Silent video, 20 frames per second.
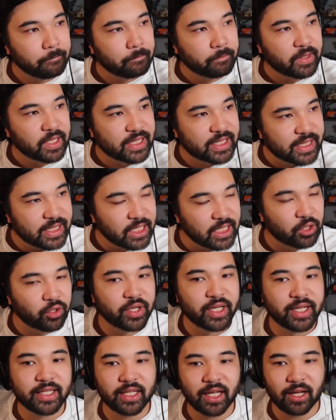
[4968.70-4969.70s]

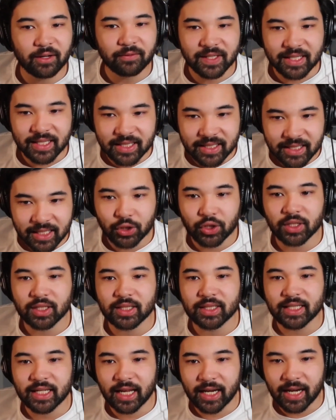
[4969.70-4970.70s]
series of
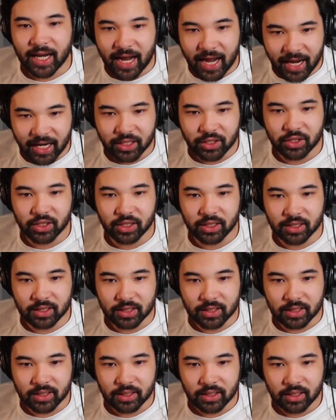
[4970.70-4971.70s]
decisions and
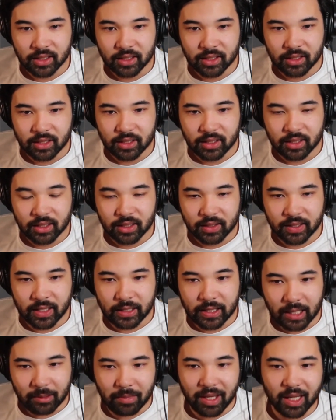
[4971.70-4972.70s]
actions
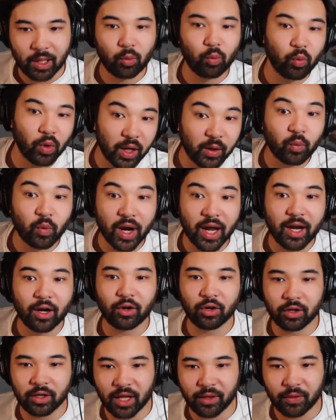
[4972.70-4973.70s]
that they make one way
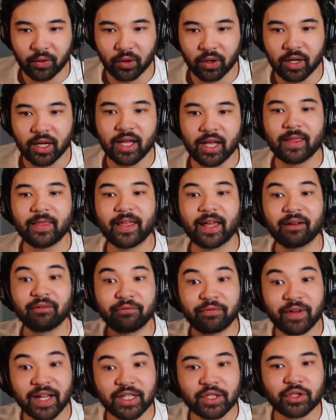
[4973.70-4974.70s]
or another that
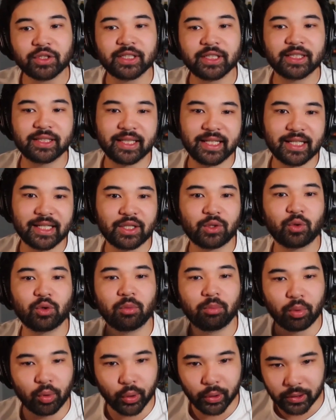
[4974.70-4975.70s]
eventually leads to a
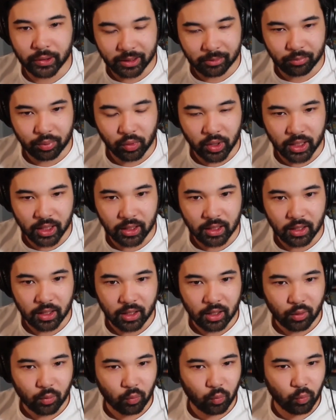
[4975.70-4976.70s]
boiling point
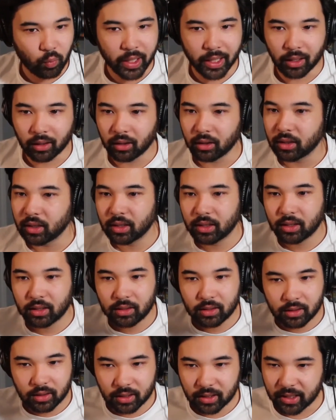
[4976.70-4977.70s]
where
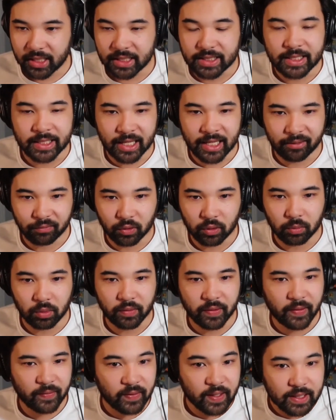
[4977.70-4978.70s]
it's inevitable
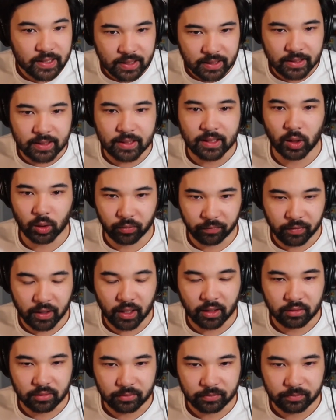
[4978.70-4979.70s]
that they succeed or fail.